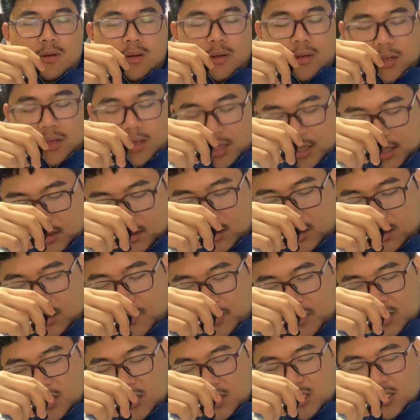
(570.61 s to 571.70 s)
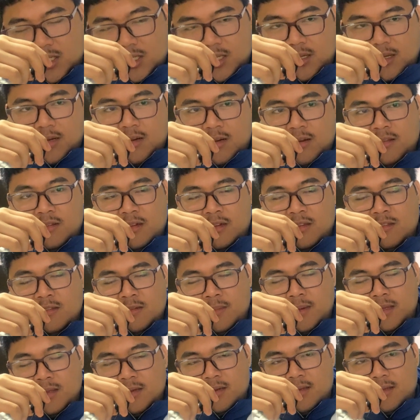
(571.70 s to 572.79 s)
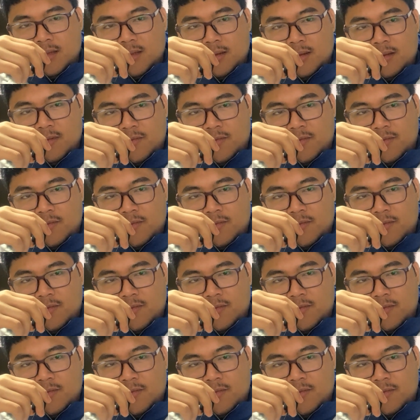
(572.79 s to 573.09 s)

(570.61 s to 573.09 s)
in the operation, it is estimated that